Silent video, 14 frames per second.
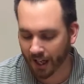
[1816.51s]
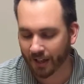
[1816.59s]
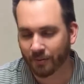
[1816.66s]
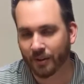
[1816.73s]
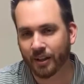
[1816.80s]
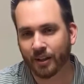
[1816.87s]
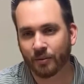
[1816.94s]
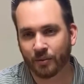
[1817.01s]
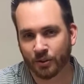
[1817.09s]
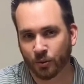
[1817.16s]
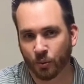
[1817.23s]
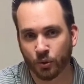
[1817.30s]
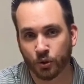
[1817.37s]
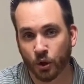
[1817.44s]

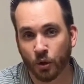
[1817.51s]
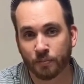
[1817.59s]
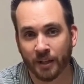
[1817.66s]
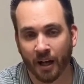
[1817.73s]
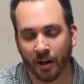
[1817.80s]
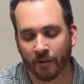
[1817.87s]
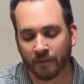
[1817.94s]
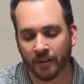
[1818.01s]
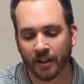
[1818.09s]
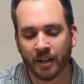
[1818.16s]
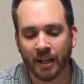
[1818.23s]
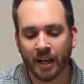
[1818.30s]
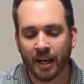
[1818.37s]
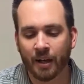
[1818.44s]
restored Job's health, and
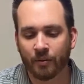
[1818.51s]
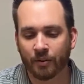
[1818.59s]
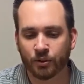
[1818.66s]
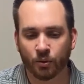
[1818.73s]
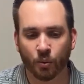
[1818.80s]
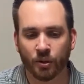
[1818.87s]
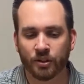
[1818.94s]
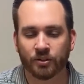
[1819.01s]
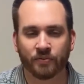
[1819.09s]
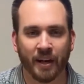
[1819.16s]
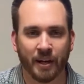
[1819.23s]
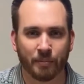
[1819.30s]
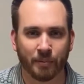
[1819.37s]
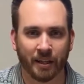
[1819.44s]
he restored his
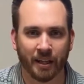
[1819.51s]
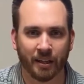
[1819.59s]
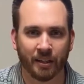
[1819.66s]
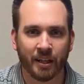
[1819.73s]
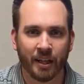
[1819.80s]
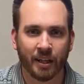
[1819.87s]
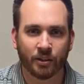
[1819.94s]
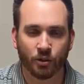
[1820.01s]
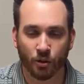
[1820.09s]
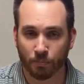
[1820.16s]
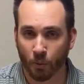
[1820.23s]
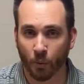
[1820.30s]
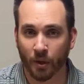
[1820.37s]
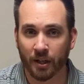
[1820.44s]
family, and to a
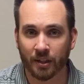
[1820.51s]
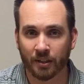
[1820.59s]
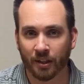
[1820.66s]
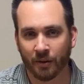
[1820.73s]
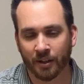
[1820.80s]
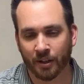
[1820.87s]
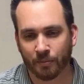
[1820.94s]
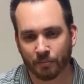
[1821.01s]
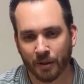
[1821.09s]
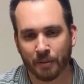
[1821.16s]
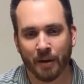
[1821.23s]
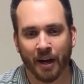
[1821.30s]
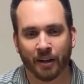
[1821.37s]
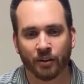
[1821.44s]
point, you know, he couldn't
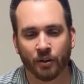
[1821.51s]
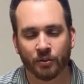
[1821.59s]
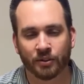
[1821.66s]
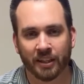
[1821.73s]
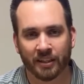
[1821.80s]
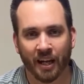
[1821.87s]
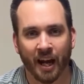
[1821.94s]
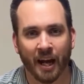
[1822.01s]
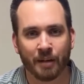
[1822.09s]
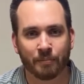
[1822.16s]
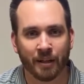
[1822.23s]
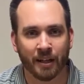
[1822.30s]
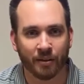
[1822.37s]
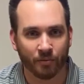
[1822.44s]
bring back those that died,
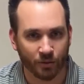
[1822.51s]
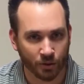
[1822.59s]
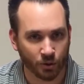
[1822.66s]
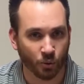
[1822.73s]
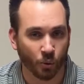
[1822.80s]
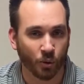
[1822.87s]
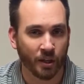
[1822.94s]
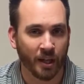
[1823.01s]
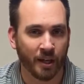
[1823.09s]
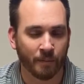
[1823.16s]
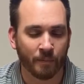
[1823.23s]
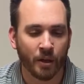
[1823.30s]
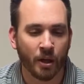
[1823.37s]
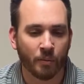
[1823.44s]
but he restored
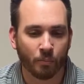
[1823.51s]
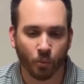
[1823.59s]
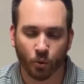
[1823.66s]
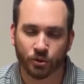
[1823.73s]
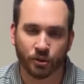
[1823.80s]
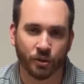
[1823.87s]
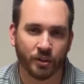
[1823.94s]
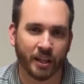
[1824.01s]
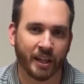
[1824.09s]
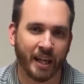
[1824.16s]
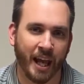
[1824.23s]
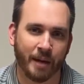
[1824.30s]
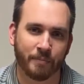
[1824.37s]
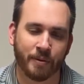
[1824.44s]
him more so than he
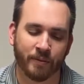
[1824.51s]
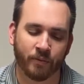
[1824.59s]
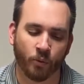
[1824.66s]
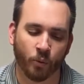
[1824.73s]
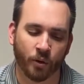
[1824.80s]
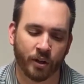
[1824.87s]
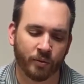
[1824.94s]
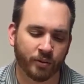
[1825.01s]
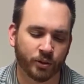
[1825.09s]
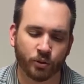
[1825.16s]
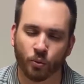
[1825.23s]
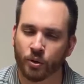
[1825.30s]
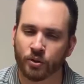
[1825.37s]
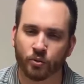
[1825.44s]
had before. He
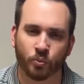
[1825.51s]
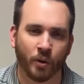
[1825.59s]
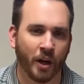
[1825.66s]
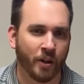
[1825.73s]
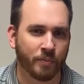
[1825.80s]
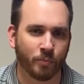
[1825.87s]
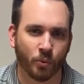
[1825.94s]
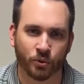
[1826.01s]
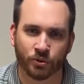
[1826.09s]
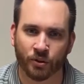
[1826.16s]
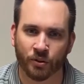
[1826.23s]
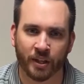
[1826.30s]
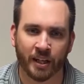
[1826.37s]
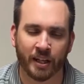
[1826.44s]
restored his wealth more
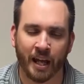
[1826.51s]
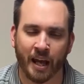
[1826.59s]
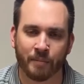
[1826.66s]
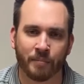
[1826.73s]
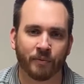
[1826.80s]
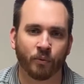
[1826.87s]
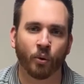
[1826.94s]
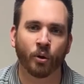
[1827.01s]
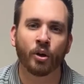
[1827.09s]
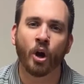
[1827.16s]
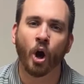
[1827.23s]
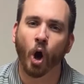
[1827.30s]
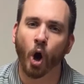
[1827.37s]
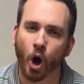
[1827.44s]
so than he had before.
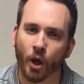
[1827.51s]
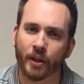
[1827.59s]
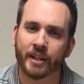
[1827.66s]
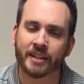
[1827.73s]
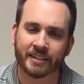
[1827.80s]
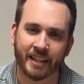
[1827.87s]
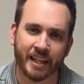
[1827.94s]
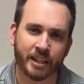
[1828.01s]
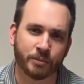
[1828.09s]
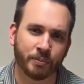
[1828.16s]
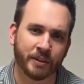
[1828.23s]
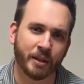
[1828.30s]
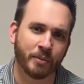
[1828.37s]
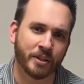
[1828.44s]
All these things,
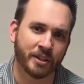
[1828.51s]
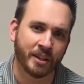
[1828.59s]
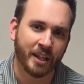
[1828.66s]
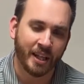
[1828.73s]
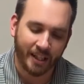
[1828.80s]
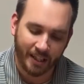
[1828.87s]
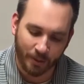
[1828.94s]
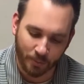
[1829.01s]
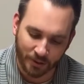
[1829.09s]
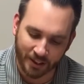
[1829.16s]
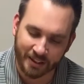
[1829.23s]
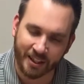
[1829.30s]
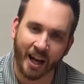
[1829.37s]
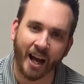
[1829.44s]
but there was
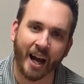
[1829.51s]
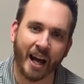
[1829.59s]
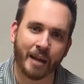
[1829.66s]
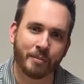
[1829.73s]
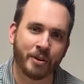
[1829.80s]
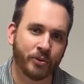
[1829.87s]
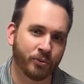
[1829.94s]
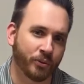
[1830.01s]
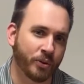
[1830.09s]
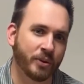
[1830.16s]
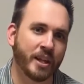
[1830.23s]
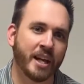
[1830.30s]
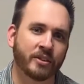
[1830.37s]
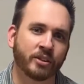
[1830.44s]
a time, and
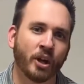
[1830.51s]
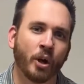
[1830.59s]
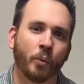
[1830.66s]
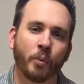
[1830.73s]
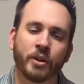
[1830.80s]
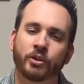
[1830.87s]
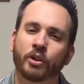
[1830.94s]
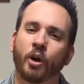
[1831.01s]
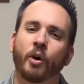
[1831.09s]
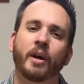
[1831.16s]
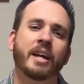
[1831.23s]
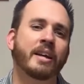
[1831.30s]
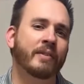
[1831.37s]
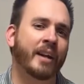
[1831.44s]
through this, we
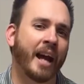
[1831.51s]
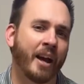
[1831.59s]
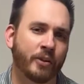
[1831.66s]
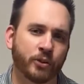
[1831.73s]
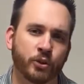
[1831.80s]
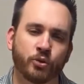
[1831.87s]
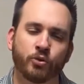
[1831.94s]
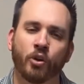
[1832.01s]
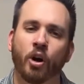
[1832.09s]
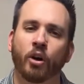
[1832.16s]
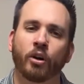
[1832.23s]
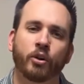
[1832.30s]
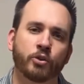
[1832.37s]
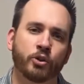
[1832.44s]
saw even how
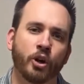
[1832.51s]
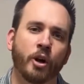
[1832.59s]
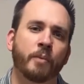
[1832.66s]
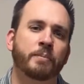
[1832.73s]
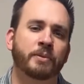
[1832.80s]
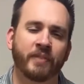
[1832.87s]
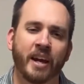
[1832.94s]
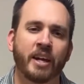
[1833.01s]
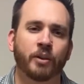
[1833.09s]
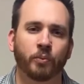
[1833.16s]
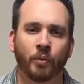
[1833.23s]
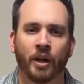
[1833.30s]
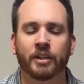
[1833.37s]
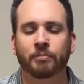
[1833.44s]
stronger Job's
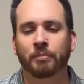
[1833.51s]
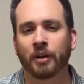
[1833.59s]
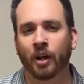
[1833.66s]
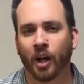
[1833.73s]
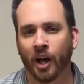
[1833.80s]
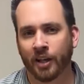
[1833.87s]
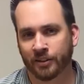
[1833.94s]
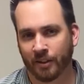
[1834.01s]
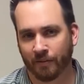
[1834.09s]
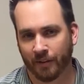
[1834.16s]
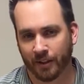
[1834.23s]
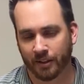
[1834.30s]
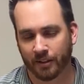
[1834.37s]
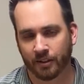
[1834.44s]
faith was because of
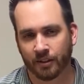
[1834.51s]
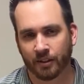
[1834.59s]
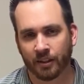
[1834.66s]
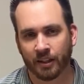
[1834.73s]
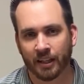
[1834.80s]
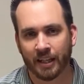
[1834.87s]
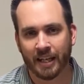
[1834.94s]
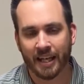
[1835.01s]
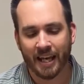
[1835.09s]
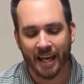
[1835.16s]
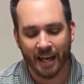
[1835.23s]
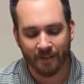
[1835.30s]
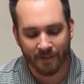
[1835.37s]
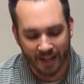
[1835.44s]
it.
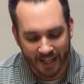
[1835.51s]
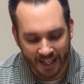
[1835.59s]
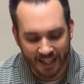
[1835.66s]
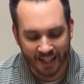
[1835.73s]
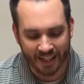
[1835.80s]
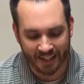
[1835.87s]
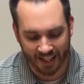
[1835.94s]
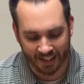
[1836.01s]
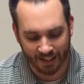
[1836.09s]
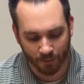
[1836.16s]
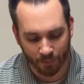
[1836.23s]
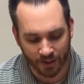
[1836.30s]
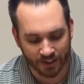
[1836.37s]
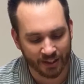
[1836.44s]
If anything
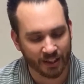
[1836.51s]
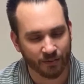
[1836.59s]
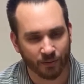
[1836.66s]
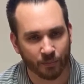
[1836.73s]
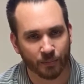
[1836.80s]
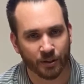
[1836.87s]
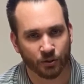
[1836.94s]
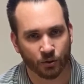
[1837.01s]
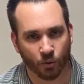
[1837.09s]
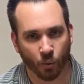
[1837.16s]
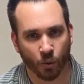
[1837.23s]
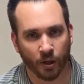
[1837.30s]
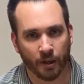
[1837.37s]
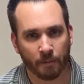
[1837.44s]
that we see from this
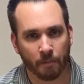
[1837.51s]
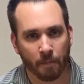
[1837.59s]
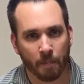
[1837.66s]
story